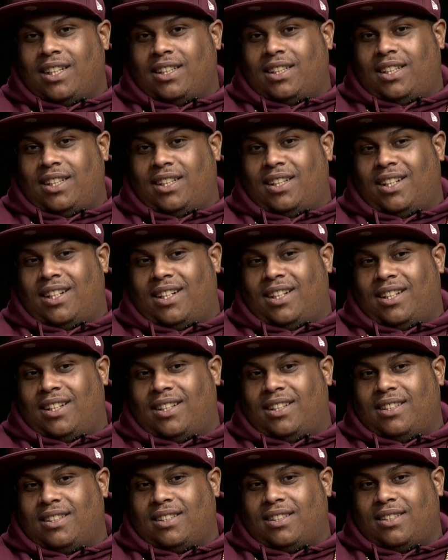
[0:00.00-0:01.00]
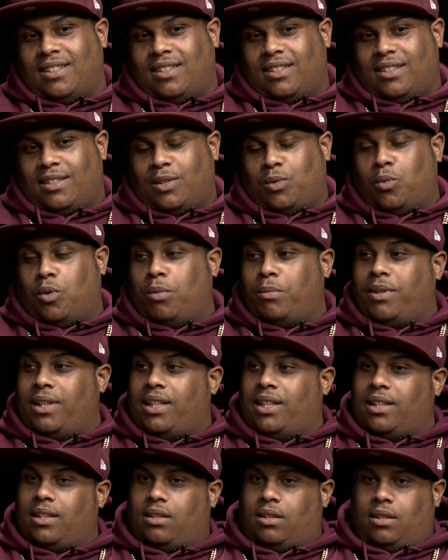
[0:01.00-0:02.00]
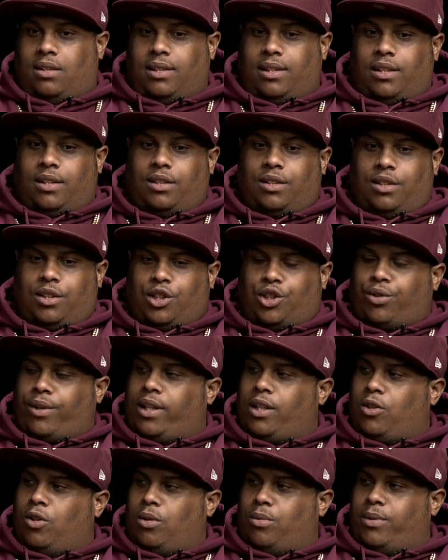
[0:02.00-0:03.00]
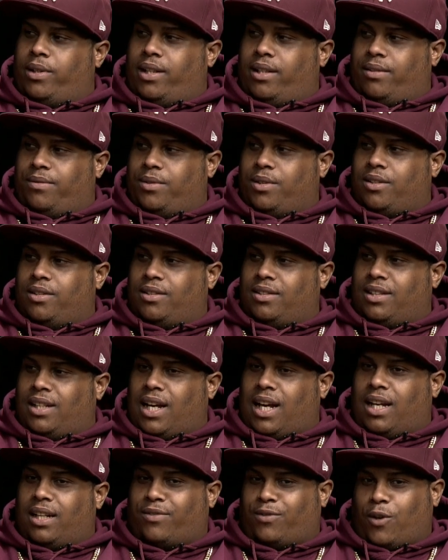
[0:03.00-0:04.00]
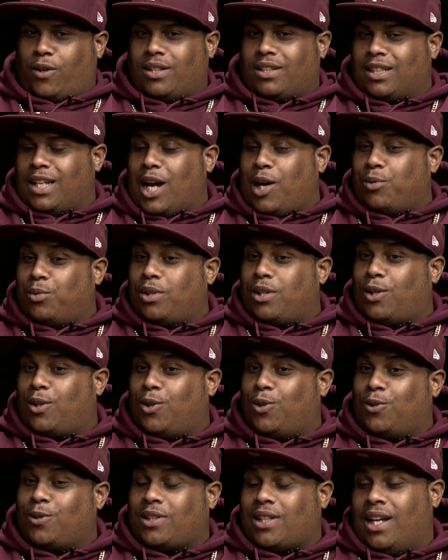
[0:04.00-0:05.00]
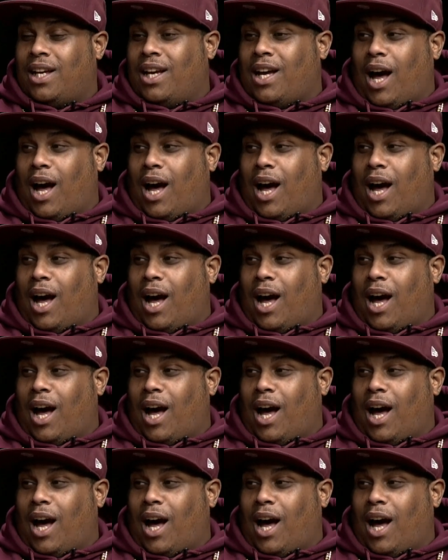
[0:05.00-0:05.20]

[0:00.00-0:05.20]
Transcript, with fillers: the uh the the woman the the trainer or whatever as far as that one goes